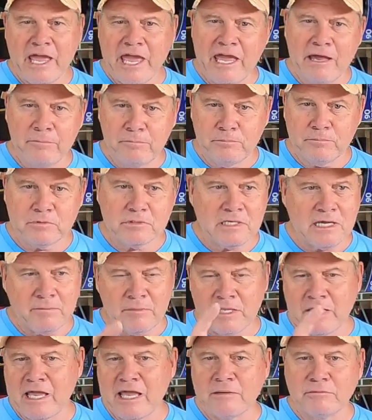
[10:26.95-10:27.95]
amps,
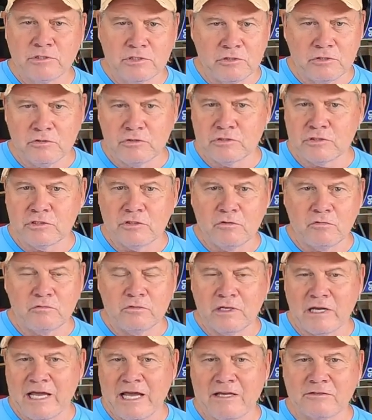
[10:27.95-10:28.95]
how many amps you're using
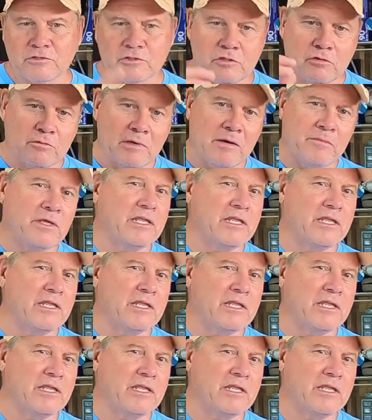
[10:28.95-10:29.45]
on the LiveScope,